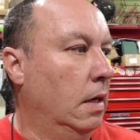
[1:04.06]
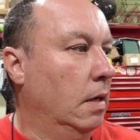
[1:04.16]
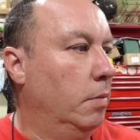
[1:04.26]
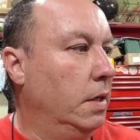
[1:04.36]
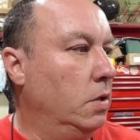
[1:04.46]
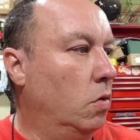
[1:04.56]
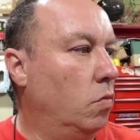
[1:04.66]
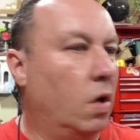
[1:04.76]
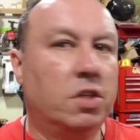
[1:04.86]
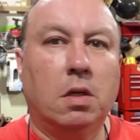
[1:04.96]
But don't
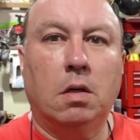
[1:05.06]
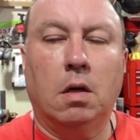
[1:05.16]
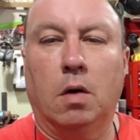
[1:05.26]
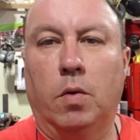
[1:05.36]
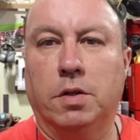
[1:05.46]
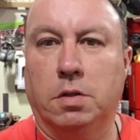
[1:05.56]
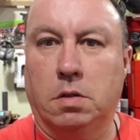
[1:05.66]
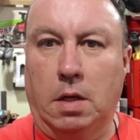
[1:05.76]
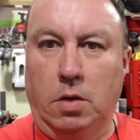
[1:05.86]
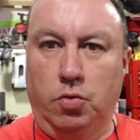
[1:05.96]
rush it. Otherwise, you
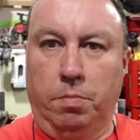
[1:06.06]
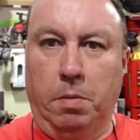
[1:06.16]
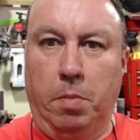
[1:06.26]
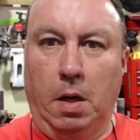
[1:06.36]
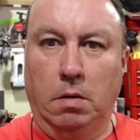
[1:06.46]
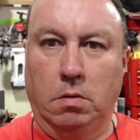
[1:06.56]
just get drippy paint.